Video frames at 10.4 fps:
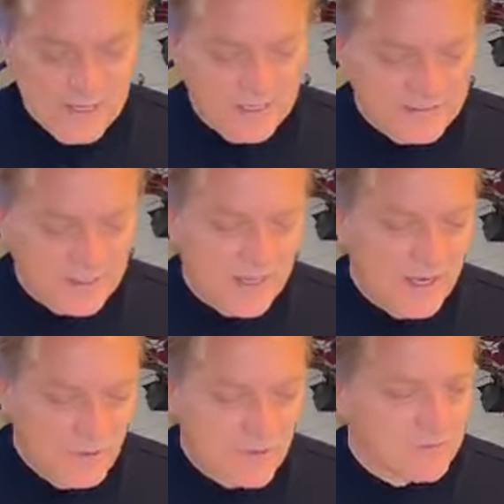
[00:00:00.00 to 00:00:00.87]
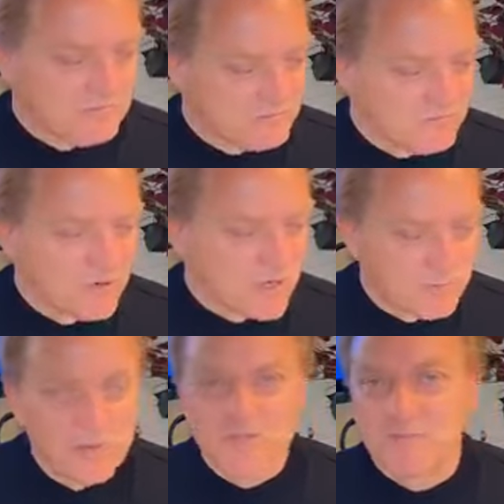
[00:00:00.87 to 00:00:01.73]
And today we're going
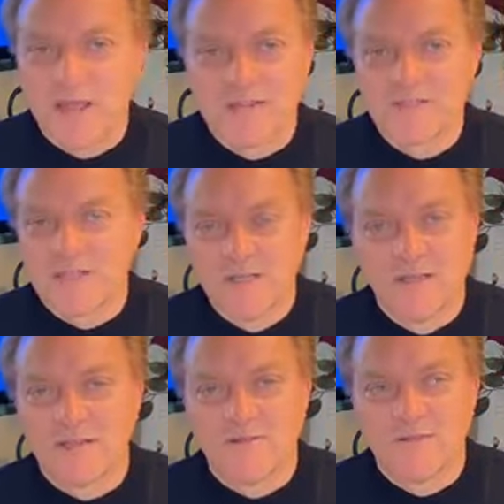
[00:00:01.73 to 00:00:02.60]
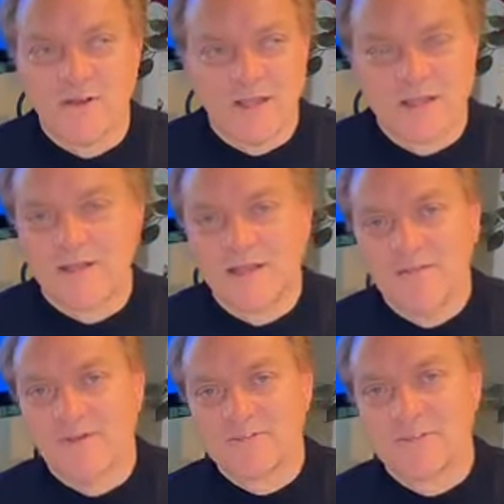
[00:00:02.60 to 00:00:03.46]
to push back and say, look, if they're not going to
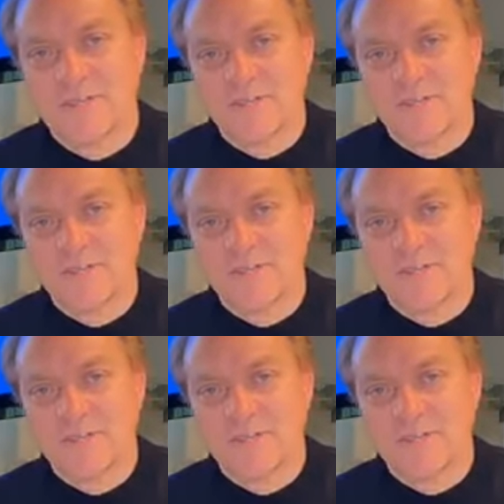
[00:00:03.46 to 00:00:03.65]
give us